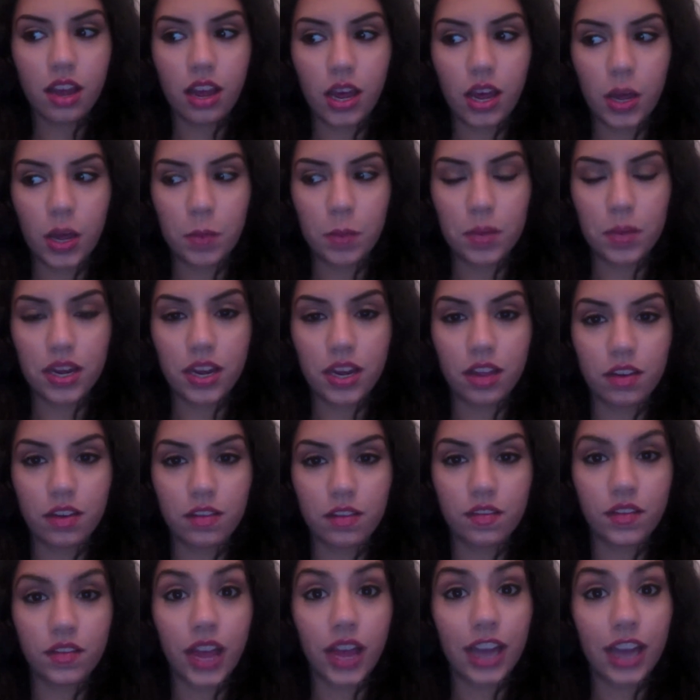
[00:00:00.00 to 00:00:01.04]
um,
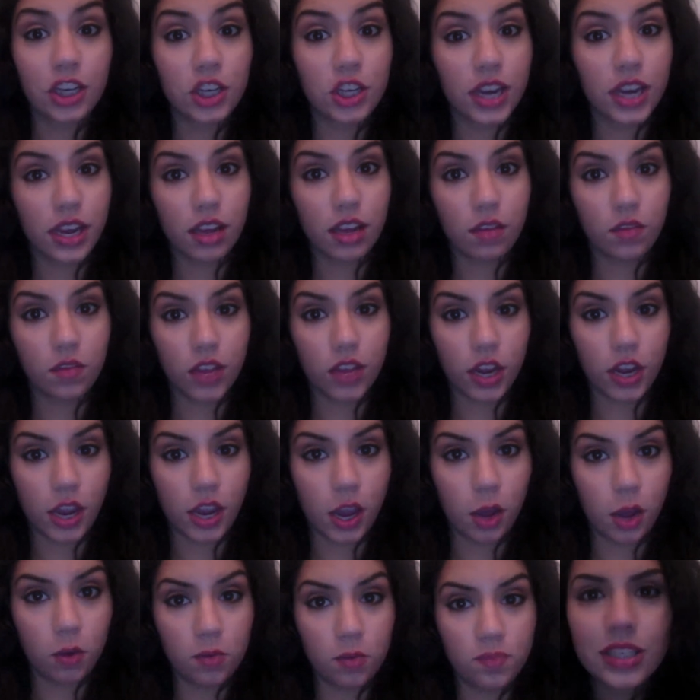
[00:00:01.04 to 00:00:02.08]
another fact-checking
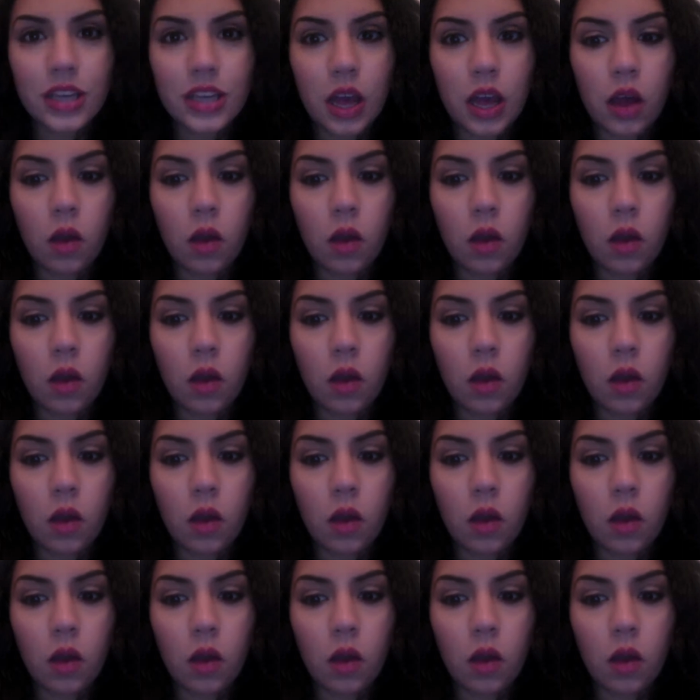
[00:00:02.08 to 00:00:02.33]
video.